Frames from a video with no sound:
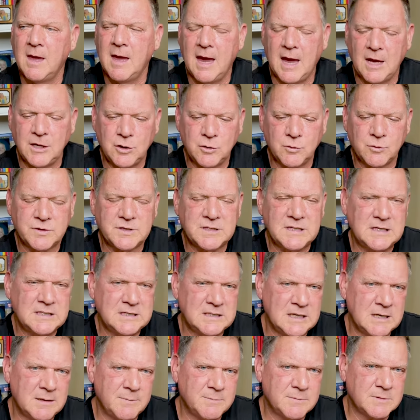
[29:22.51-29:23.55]
and you'll see
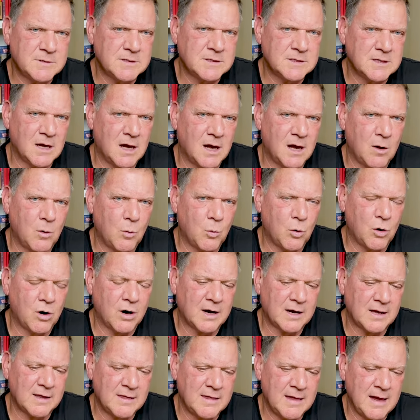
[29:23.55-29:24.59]
Tim's uh,
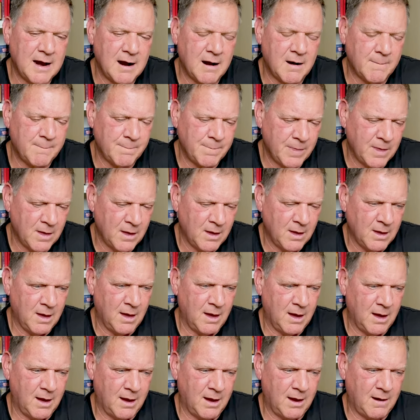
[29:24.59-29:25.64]
work in there.
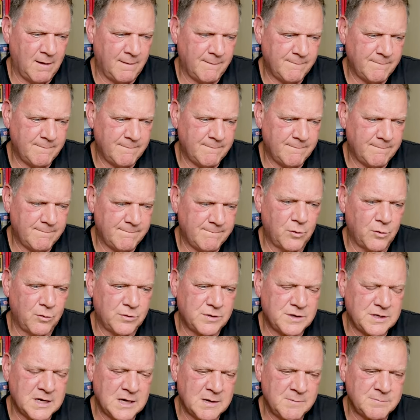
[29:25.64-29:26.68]
Uh,
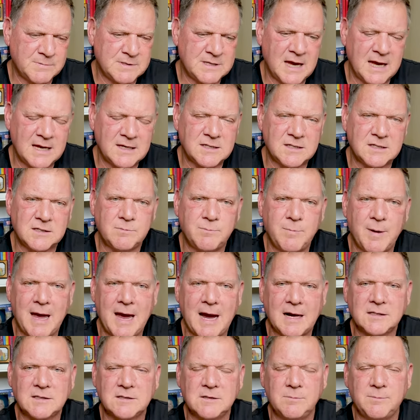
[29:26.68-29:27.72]
Tim takes us
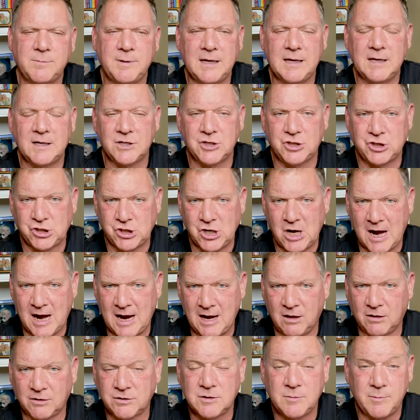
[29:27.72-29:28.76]
back to being a
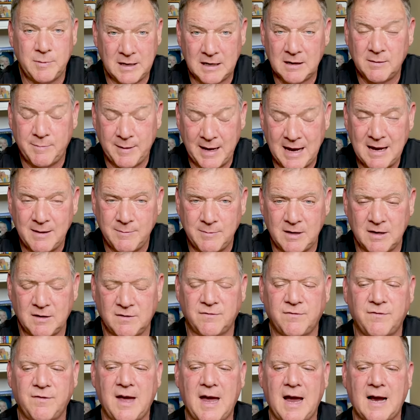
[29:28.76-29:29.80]
child, to being a baby,
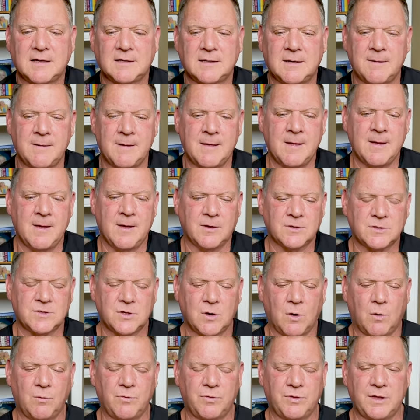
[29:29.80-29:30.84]
in fact.
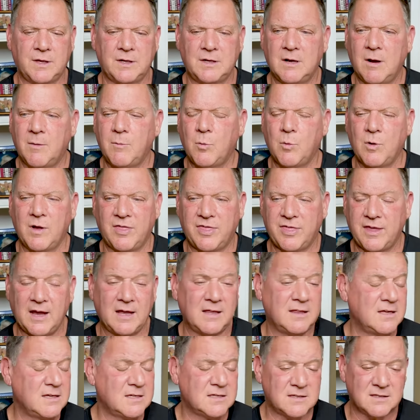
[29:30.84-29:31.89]
So the number one
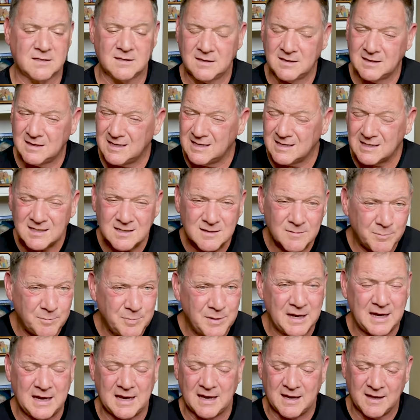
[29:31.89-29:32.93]
thing, this this is a
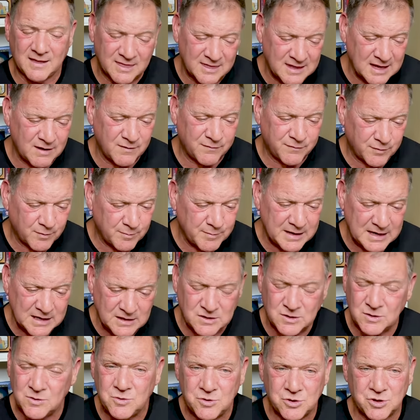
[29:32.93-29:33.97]
big thing for me
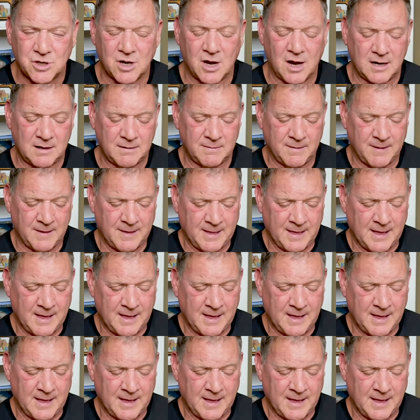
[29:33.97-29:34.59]
too, Sean,